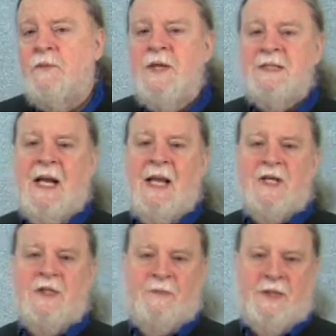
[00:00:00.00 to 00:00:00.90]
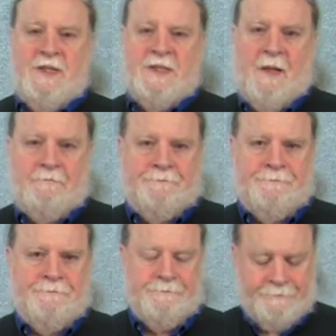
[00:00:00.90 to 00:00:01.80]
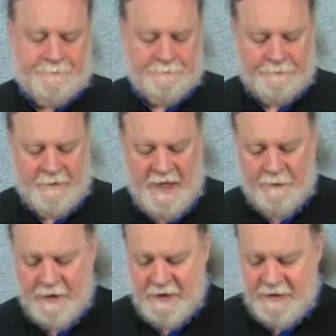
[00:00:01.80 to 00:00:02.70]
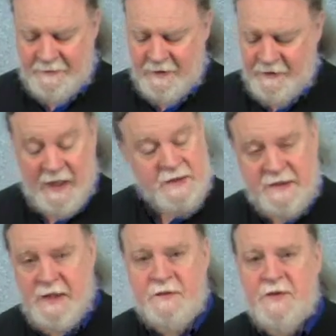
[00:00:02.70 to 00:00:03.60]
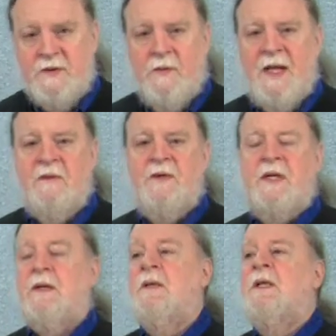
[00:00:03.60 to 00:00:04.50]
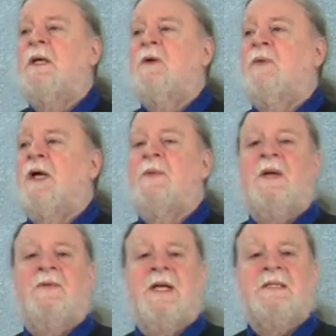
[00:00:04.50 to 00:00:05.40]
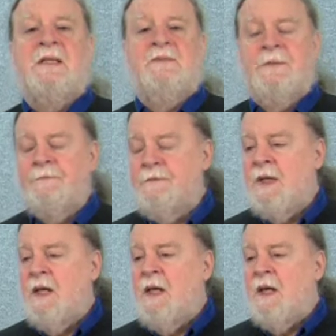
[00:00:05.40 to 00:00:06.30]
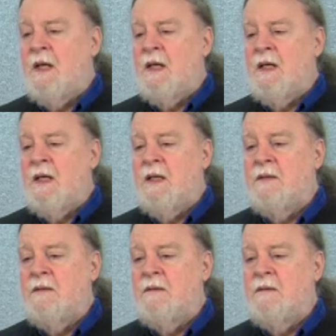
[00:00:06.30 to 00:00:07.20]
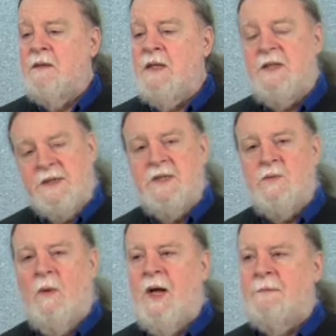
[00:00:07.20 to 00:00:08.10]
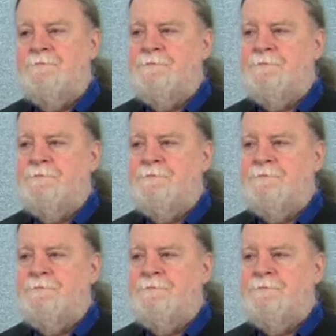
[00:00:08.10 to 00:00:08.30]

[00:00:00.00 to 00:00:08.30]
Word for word: reason I actually bring this up, I bring this up every. I like to tell this story every year, right around Thanksgiving, uh, and this is why.